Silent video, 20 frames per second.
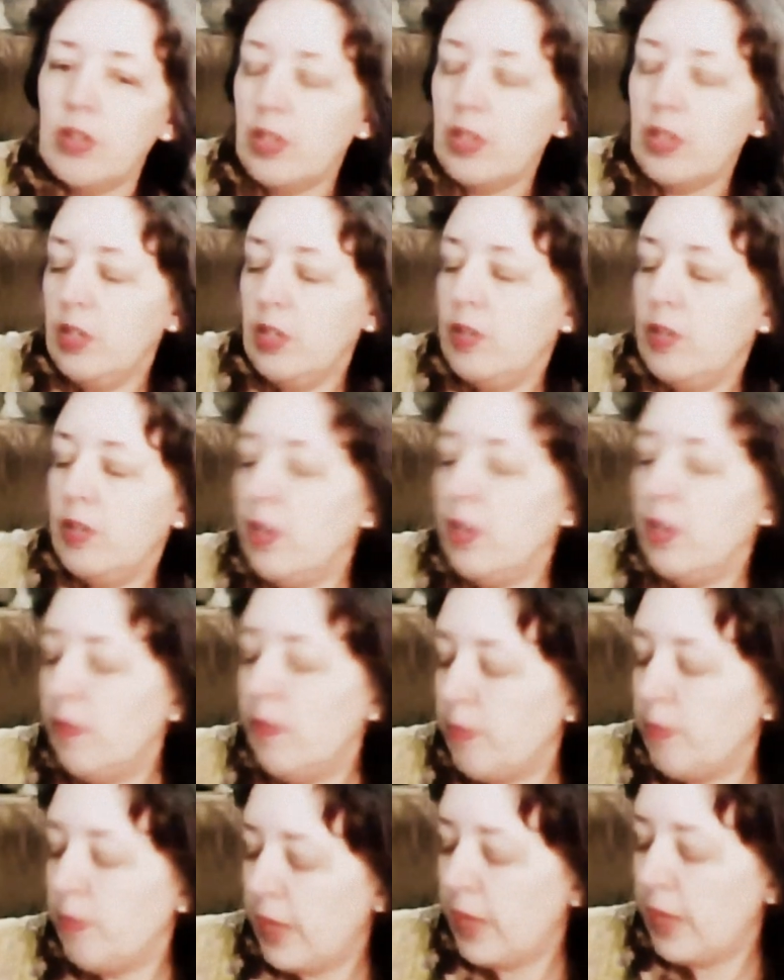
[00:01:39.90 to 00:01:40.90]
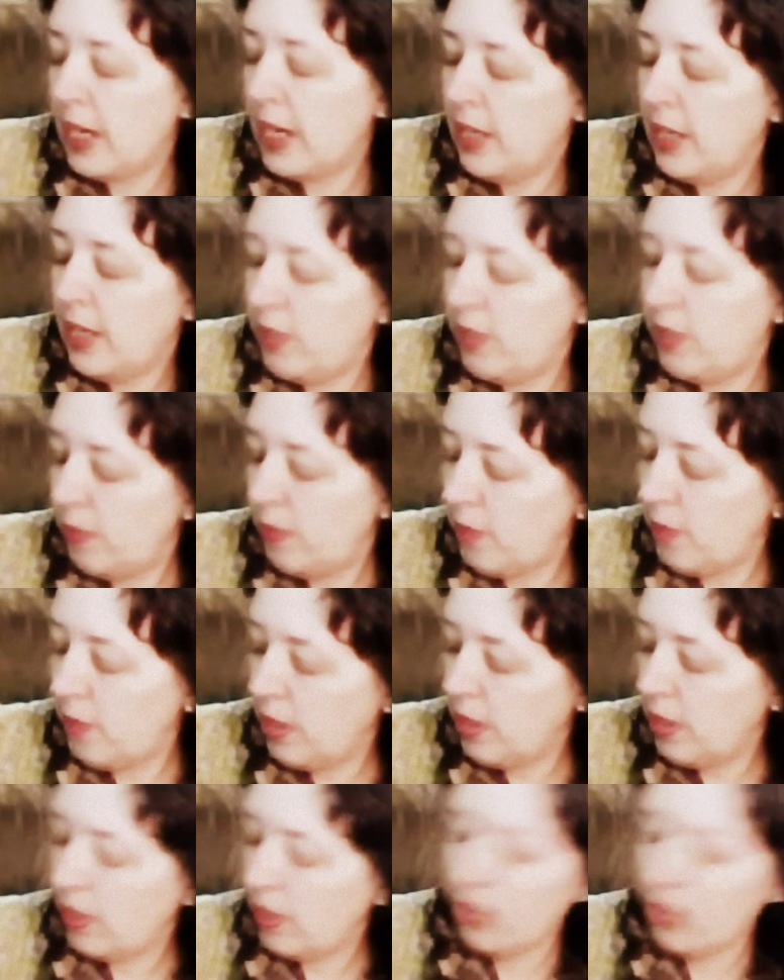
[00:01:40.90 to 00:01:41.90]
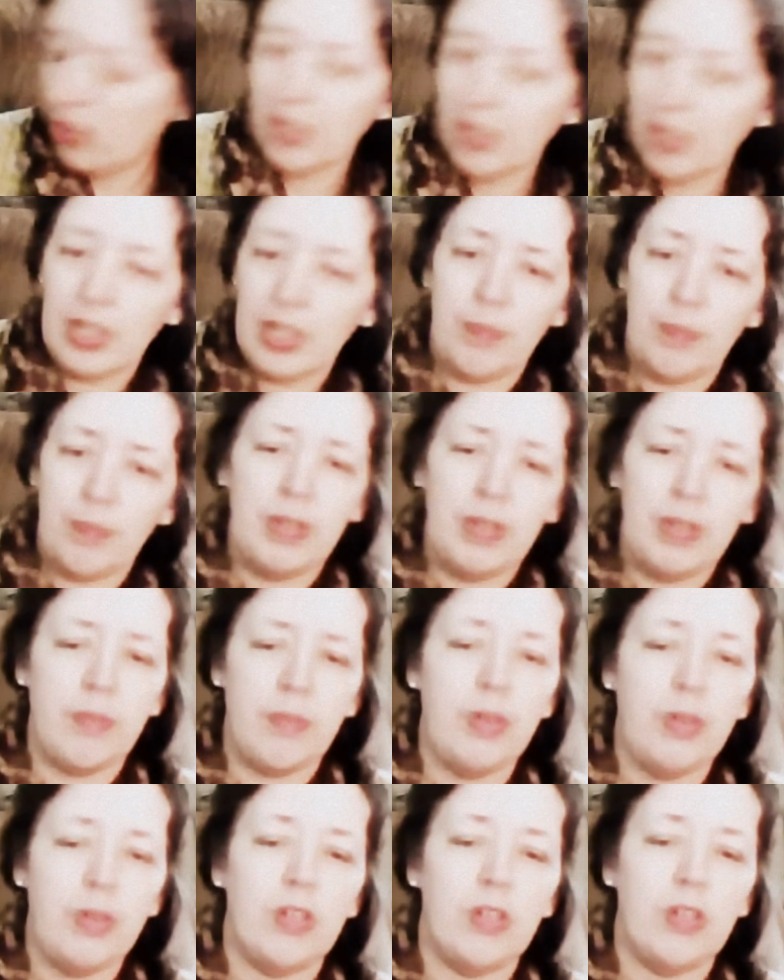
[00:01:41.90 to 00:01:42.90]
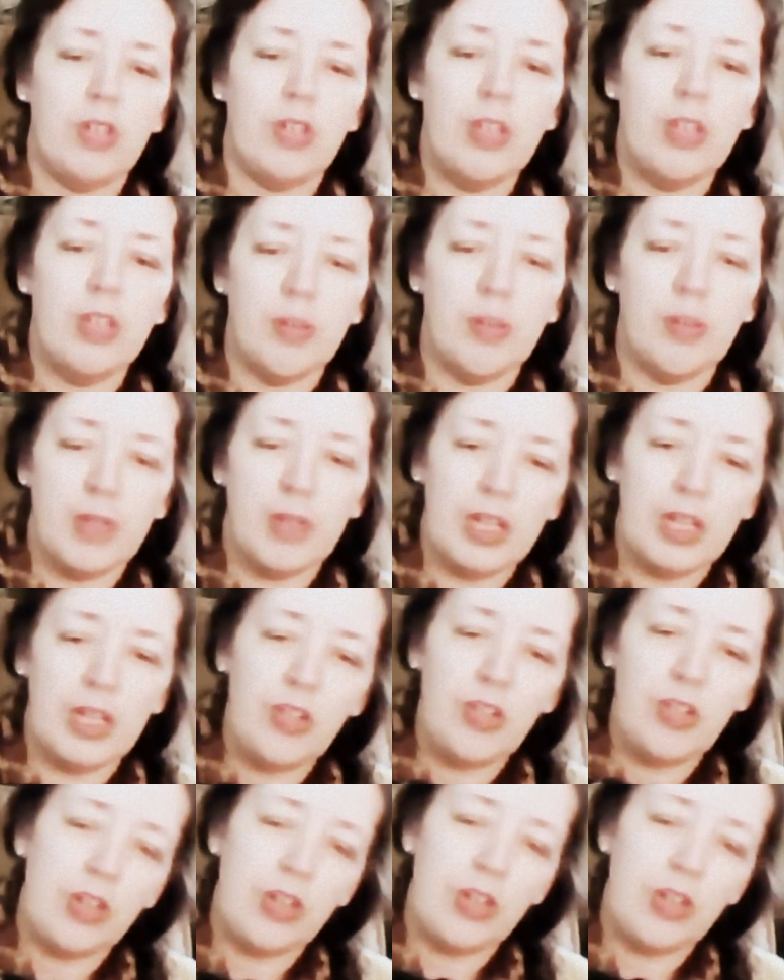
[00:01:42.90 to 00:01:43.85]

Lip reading: could give her baths. And she didn't like being brushed either, but now she